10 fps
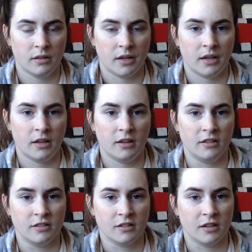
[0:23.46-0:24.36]

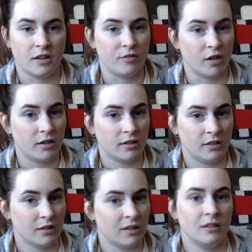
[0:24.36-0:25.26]
And
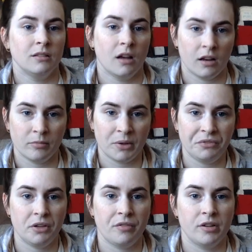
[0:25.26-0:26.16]
ironically, a lot of my
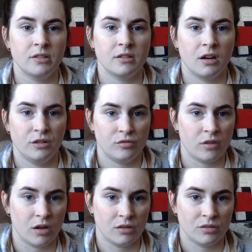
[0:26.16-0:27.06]
favorites are
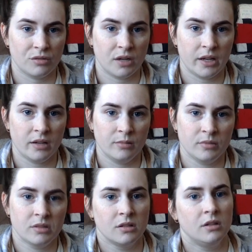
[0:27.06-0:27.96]
drugstore
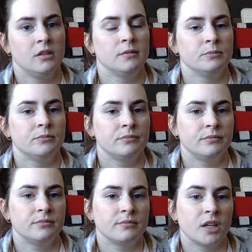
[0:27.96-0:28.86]
items.
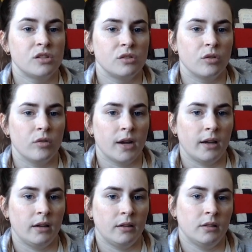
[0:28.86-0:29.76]
So
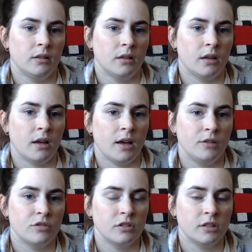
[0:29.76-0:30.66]
I
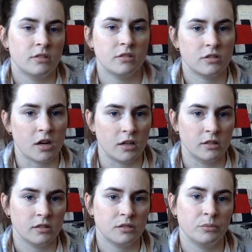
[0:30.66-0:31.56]
usually
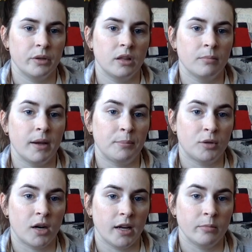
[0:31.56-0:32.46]
start with my
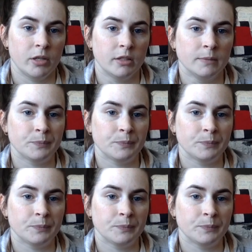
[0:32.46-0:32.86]
primer.